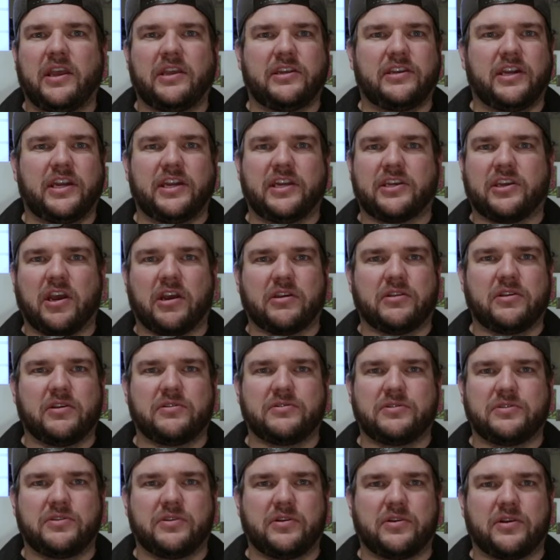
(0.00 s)
You need to cook
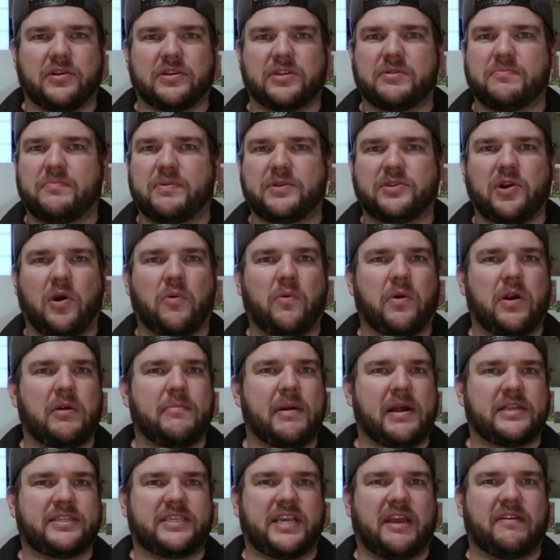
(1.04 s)
those noodles, but don't worry
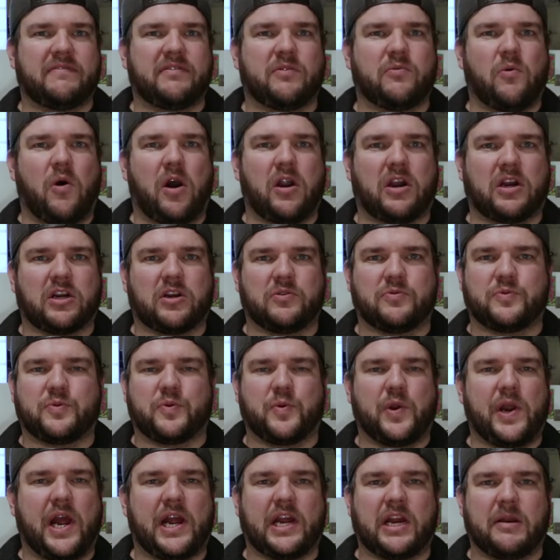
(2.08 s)
about saving the water because
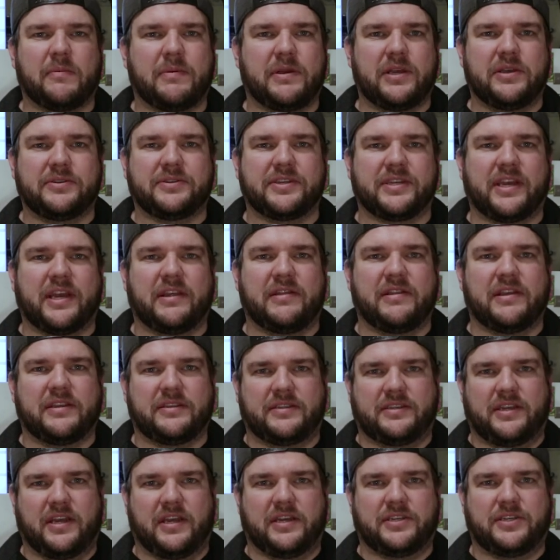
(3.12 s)
we're not gonna be using it in
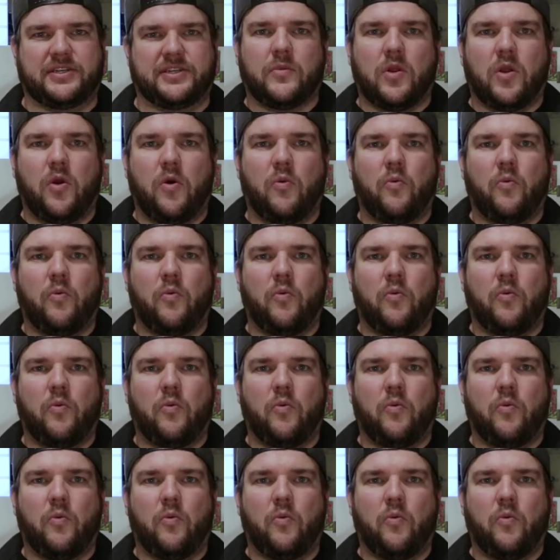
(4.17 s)
this dish.